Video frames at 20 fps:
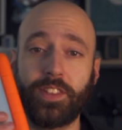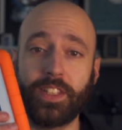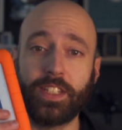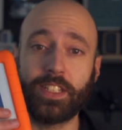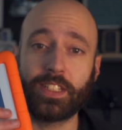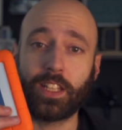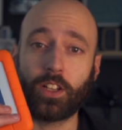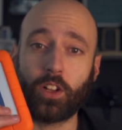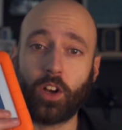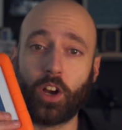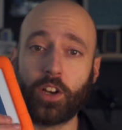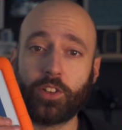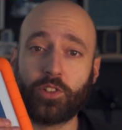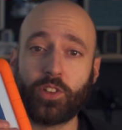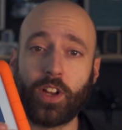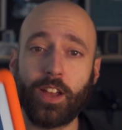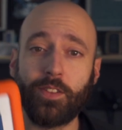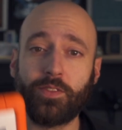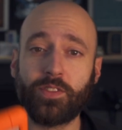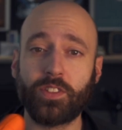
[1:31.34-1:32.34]
These little hard
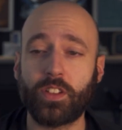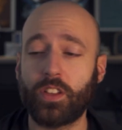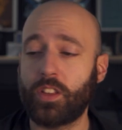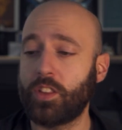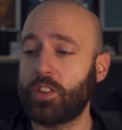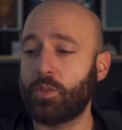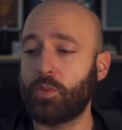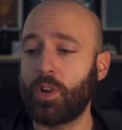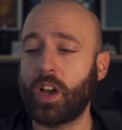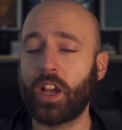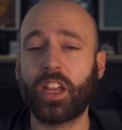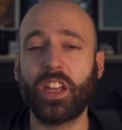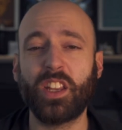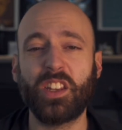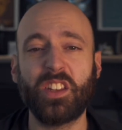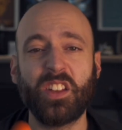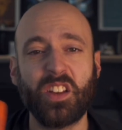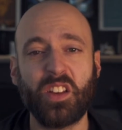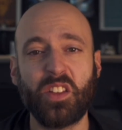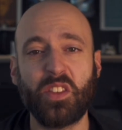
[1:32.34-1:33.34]
drives, they're
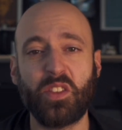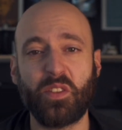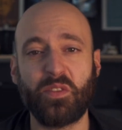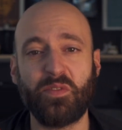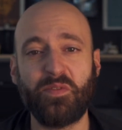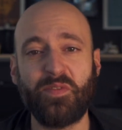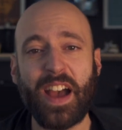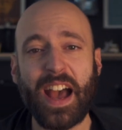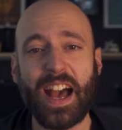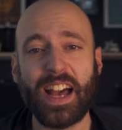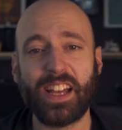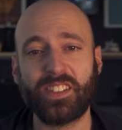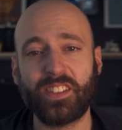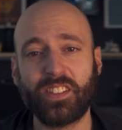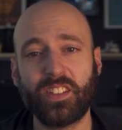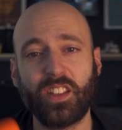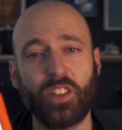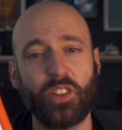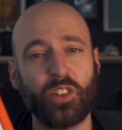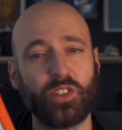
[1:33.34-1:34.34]
rugged, they're
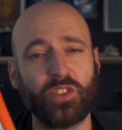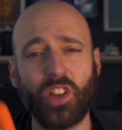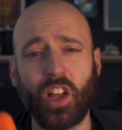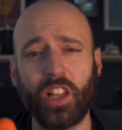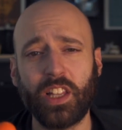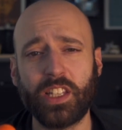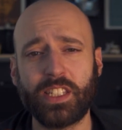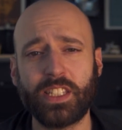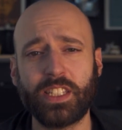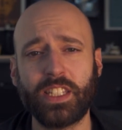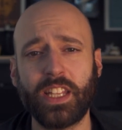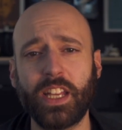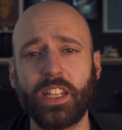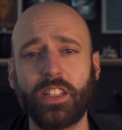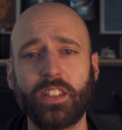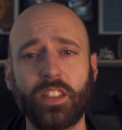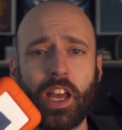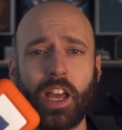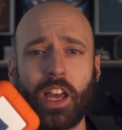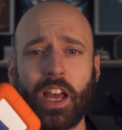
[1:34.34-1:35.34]
fast, they're solid
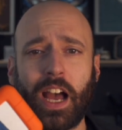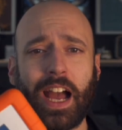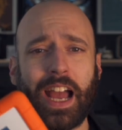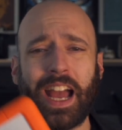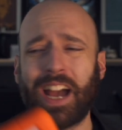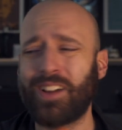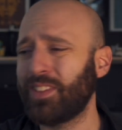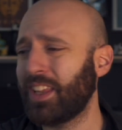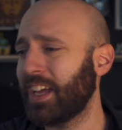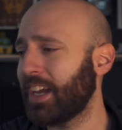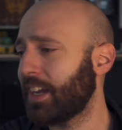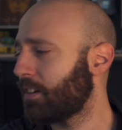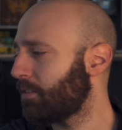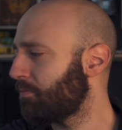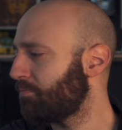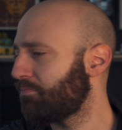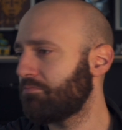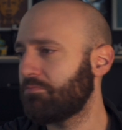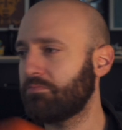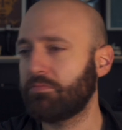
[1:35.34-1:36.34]
state. I have like
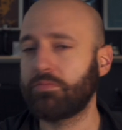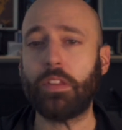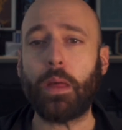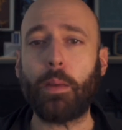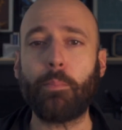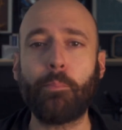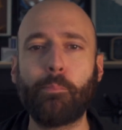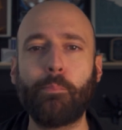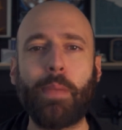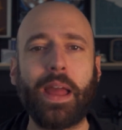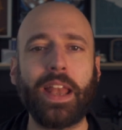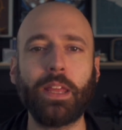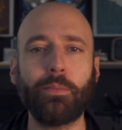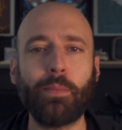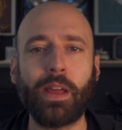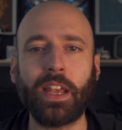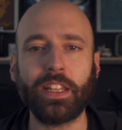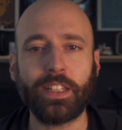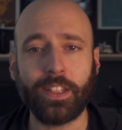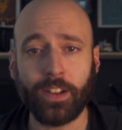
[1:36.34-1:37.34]
many
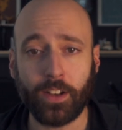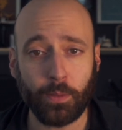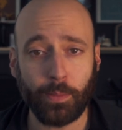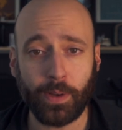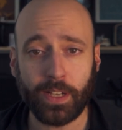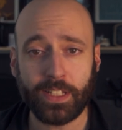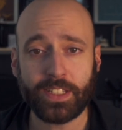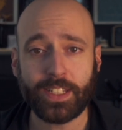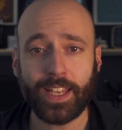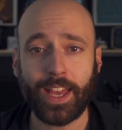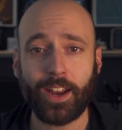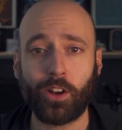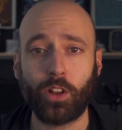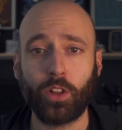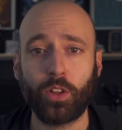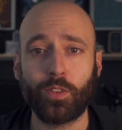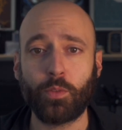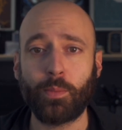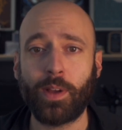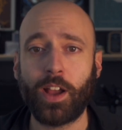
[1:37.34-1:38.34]
terabytes scattered
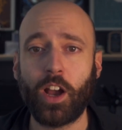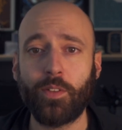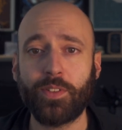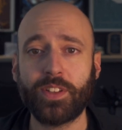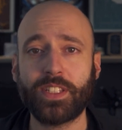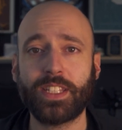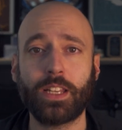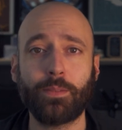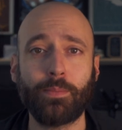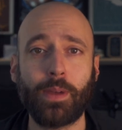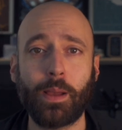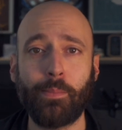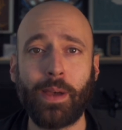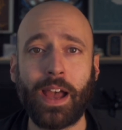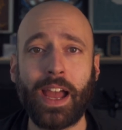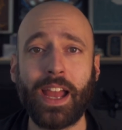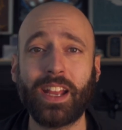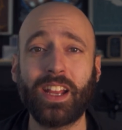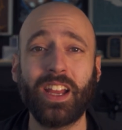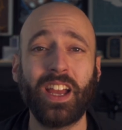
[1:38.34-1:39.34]
all over my office and in my
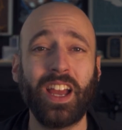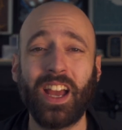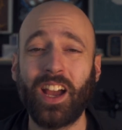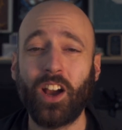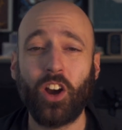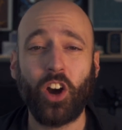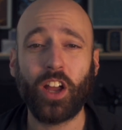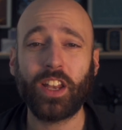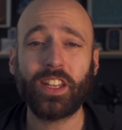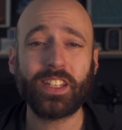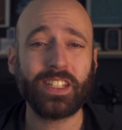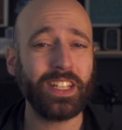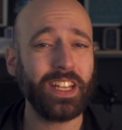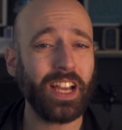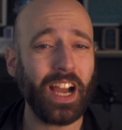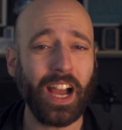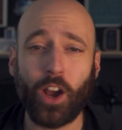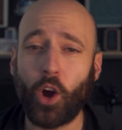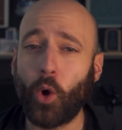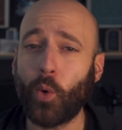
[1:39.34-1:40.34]
bag.
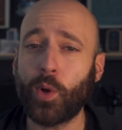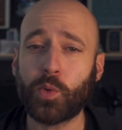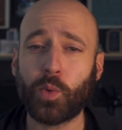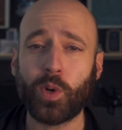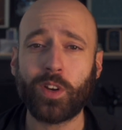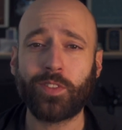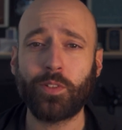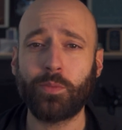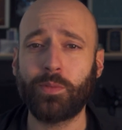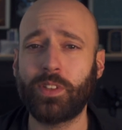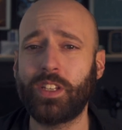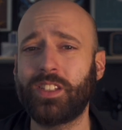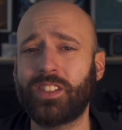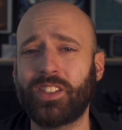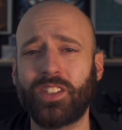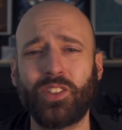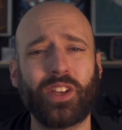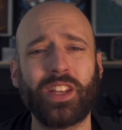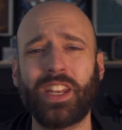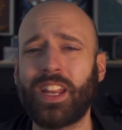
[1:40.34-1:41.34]
Honestly, I always work from
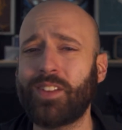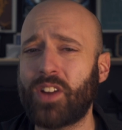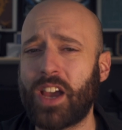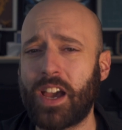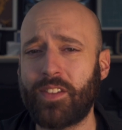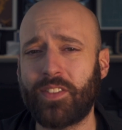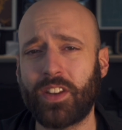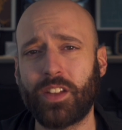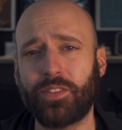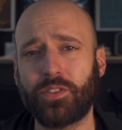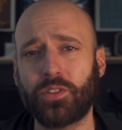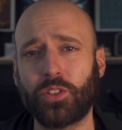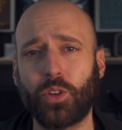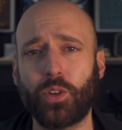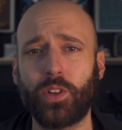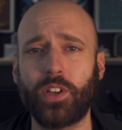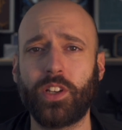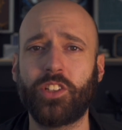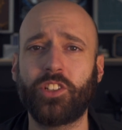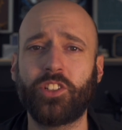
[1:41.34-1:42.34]
these. You can never have enough
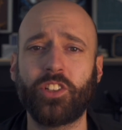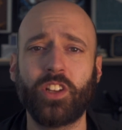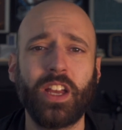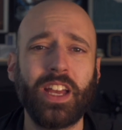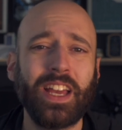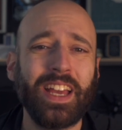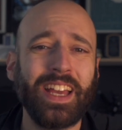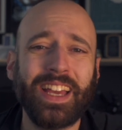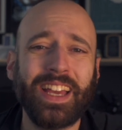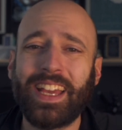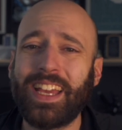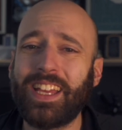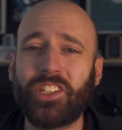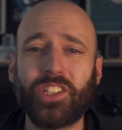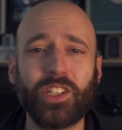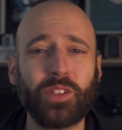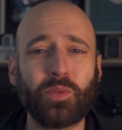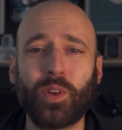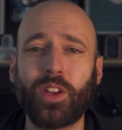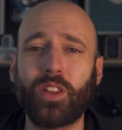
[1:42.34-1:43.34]
storage. It's
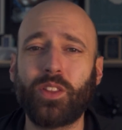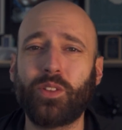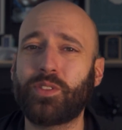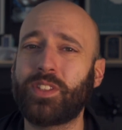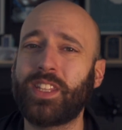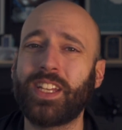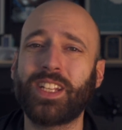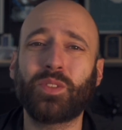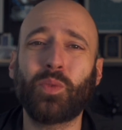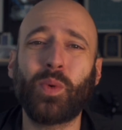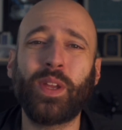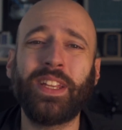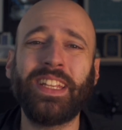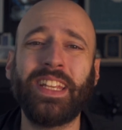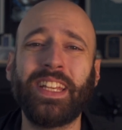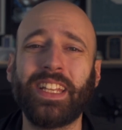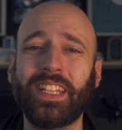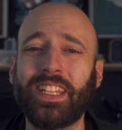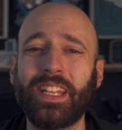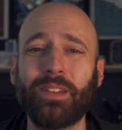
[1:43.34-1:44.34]
just one of those things, we
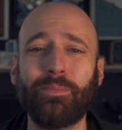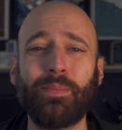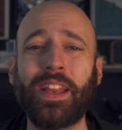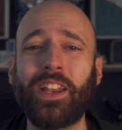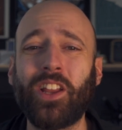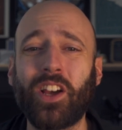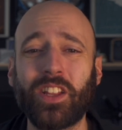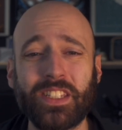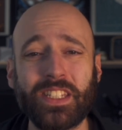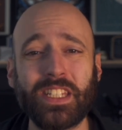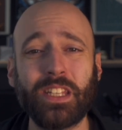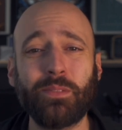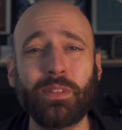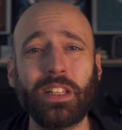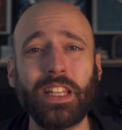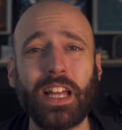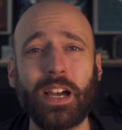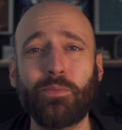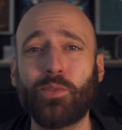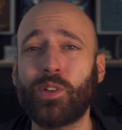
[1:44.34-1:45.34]
need it. It may not seem
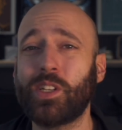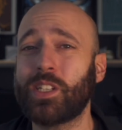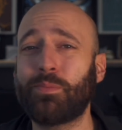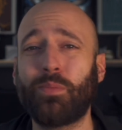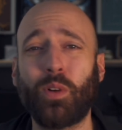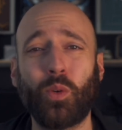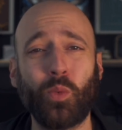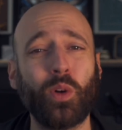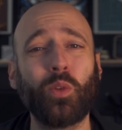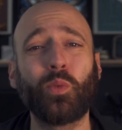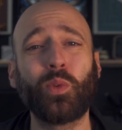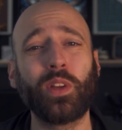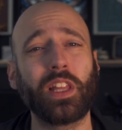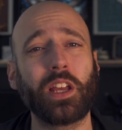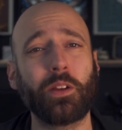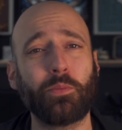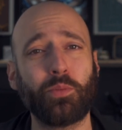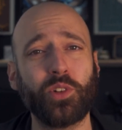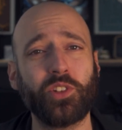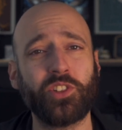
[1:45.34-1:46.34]
glamorous, but we'll
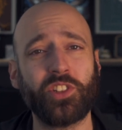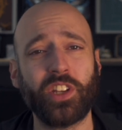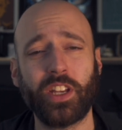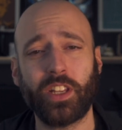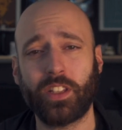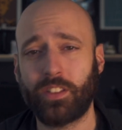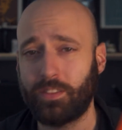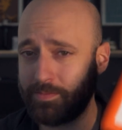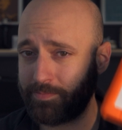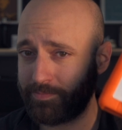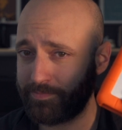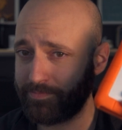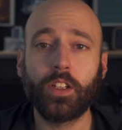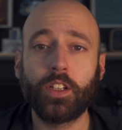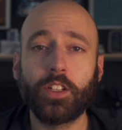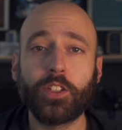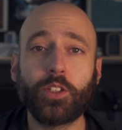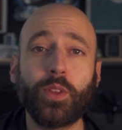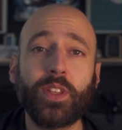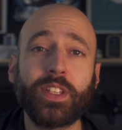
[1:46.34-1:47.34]
really appreciate it.
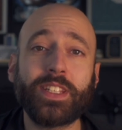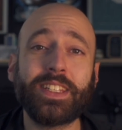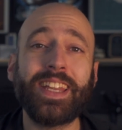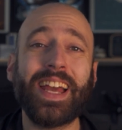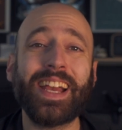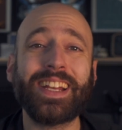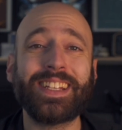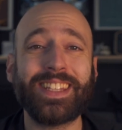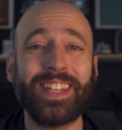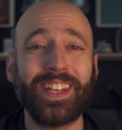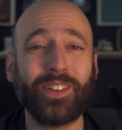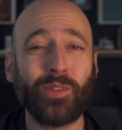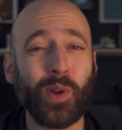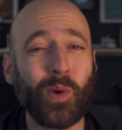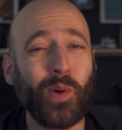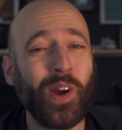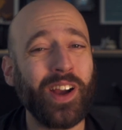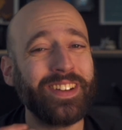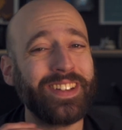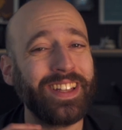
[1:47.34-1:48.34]
So this next thing
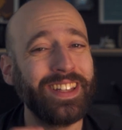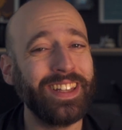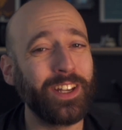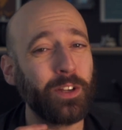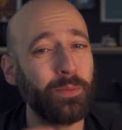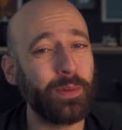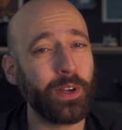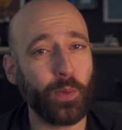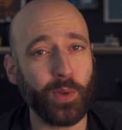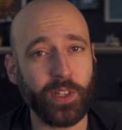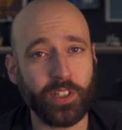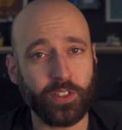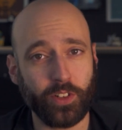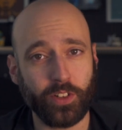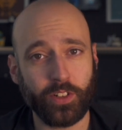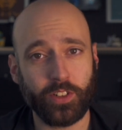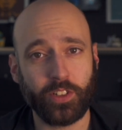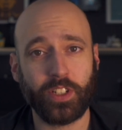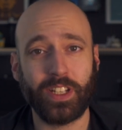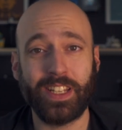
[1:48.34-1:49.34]
requires a little bit of
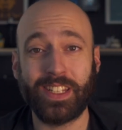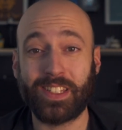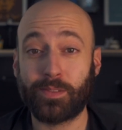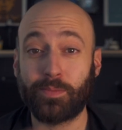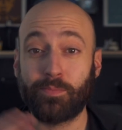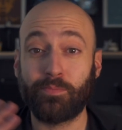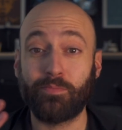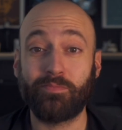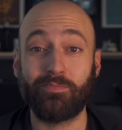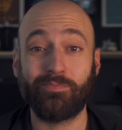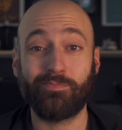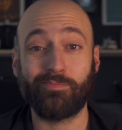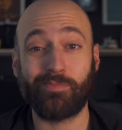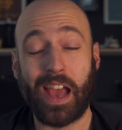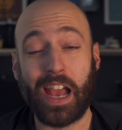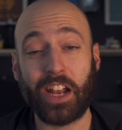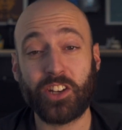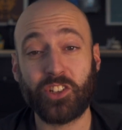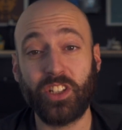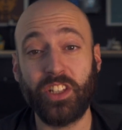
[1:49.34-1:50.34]
research. It's
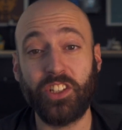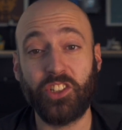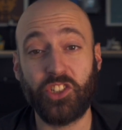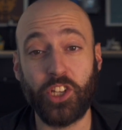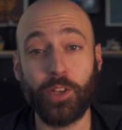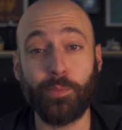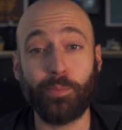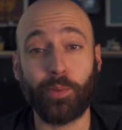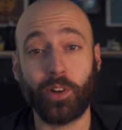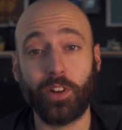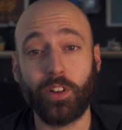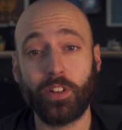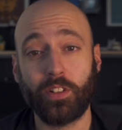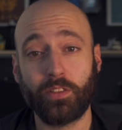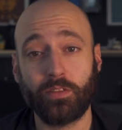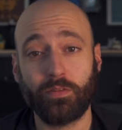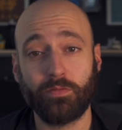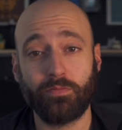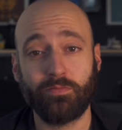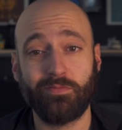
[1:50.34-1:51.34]
actually cheaper
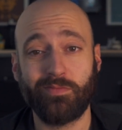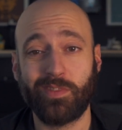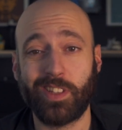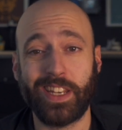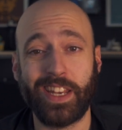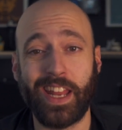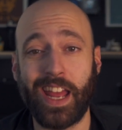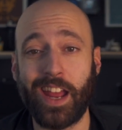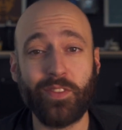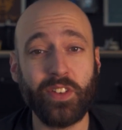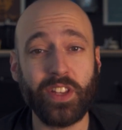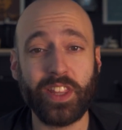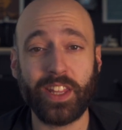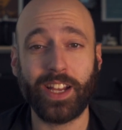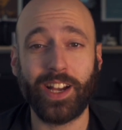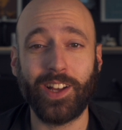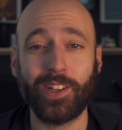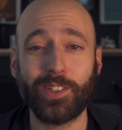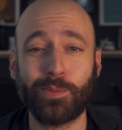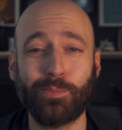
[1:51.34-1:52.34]
than
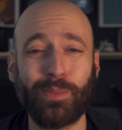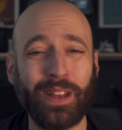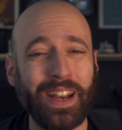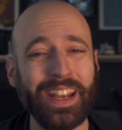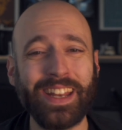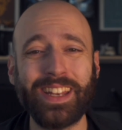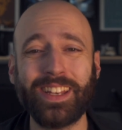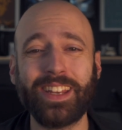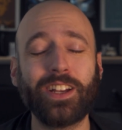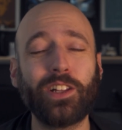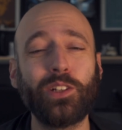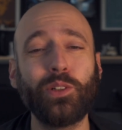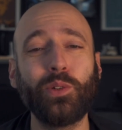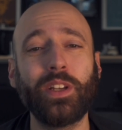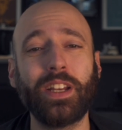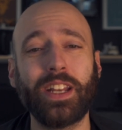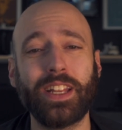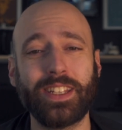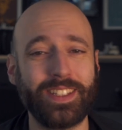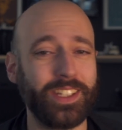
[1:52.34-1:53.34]
everything else, but I didn't
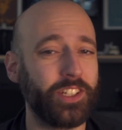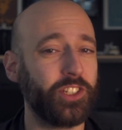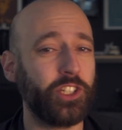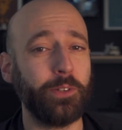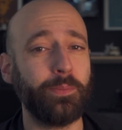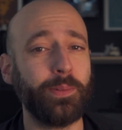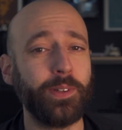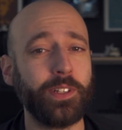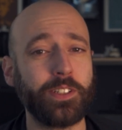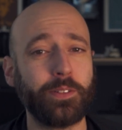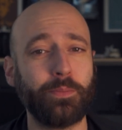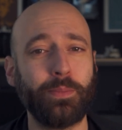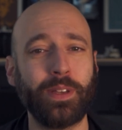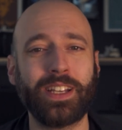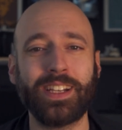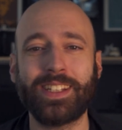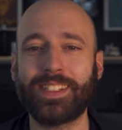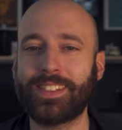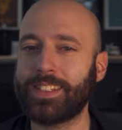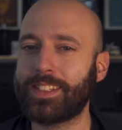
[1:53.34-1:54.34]
include it as the cheapest
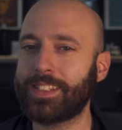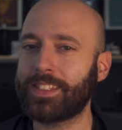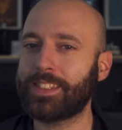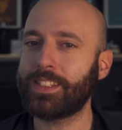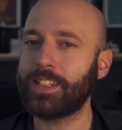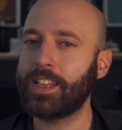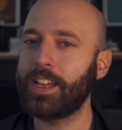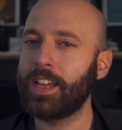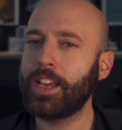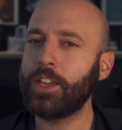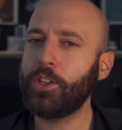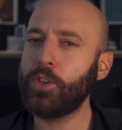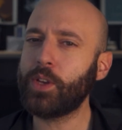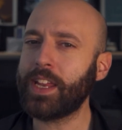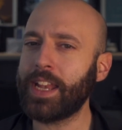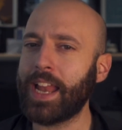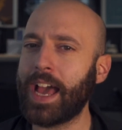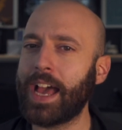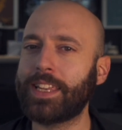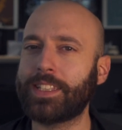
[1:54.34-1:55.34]
because you
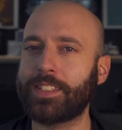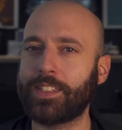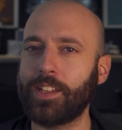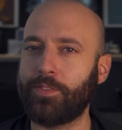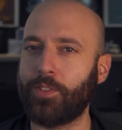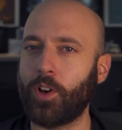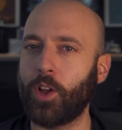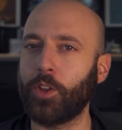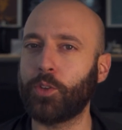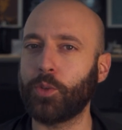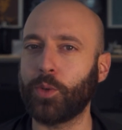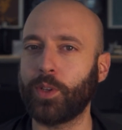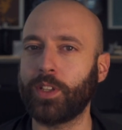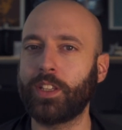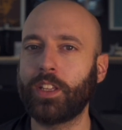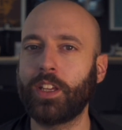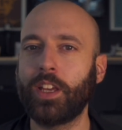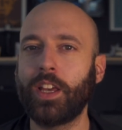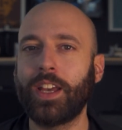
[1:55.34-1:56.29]
can add stuff onto it.